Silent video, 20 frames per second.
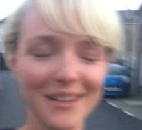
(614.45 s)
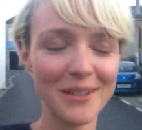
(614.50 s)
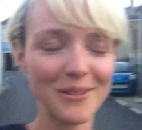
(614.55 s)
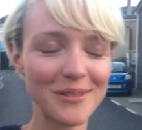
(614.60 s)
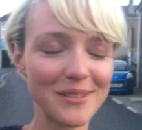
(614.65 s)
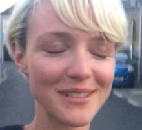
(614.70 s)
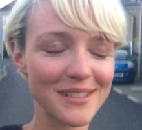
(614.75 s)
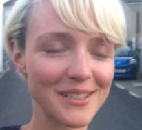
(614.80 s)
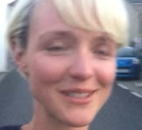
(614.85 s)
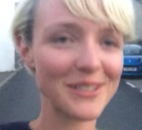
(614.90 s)
It
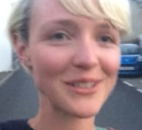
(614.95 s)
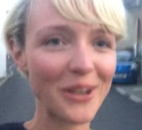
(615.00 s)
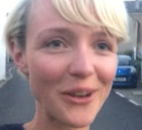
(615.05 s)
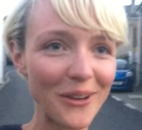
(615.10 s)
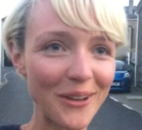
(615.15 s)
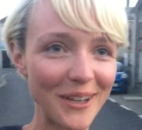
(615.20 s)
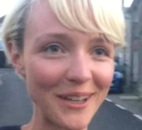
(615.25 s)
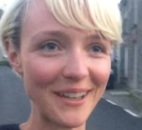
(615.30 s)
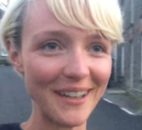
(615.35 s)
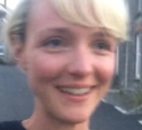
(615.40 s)
was
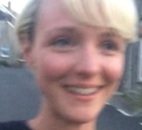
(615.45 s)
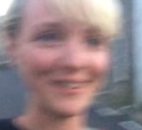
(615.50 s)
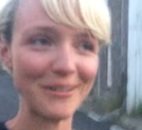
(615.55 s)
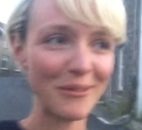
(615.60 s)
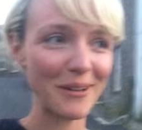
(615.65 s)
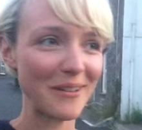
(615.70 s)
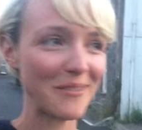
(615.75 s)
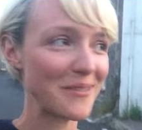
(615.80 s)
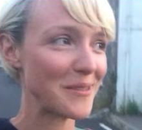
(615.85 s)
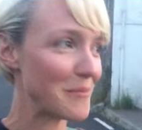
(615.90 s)
so good.
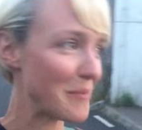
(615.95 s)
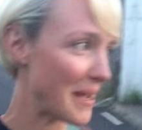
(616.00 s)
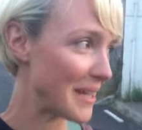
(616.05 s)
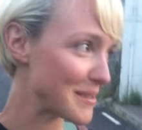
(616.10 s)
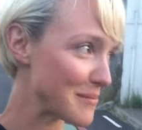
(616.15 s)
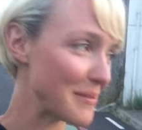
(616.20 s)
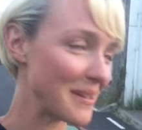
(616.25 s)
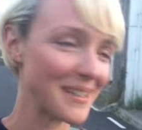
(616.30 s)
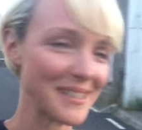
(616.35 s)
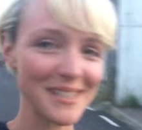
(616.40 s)
One of the
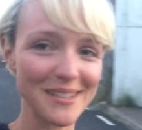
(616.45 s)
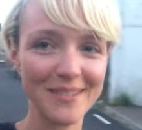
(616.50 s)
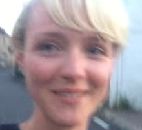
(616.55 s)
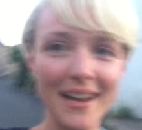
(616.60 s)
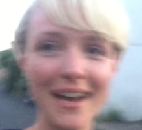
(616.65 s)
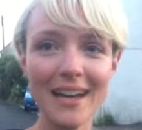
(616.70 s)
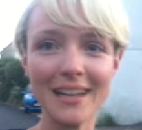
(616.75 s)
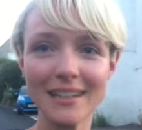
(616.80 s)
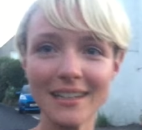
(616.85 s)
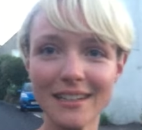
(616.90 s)
best meals I've
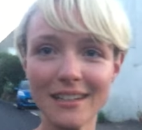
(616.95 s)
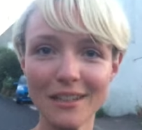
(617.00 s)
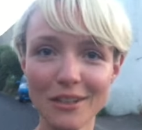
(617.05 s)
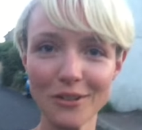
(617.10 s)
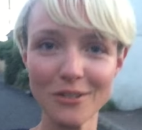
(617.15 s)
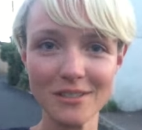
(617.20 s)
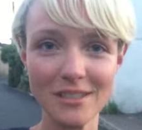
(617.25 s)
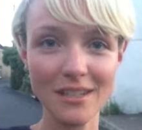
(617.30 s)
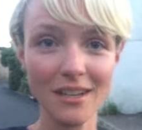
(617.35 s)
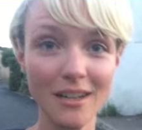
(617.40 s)
had in a
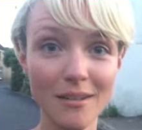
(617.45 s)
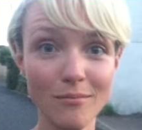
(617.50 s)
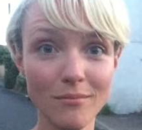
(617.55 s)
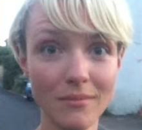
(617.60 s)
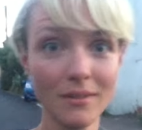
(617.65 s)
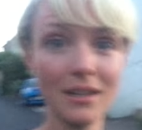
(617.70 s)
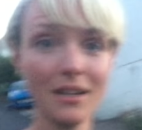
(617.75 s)
long time.